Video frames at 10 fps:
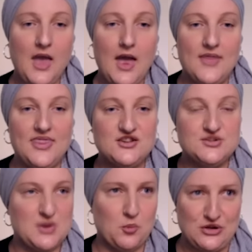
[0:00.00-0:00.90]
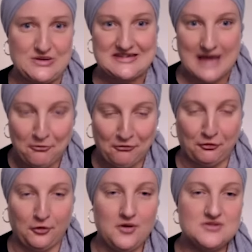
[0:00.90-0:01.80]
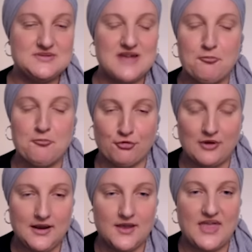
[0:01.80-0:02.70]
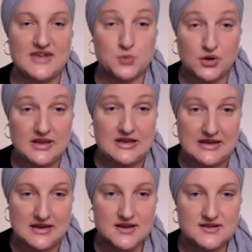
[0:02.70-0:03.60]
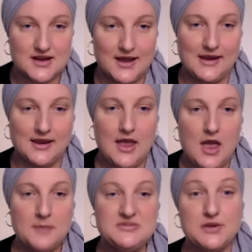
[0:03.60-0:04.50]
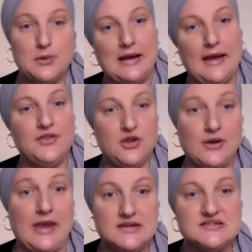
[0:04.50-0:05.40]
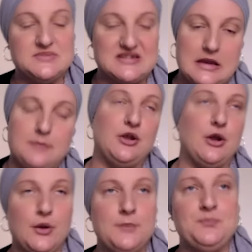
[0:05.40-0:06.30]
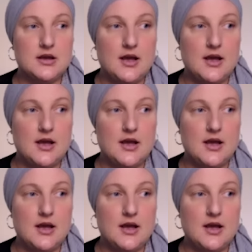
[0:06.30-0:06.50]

And then she was like, What you slept through? She was like, Brilliant. That's what you need. Like, I'm so glad that you're getting some sleep, you know?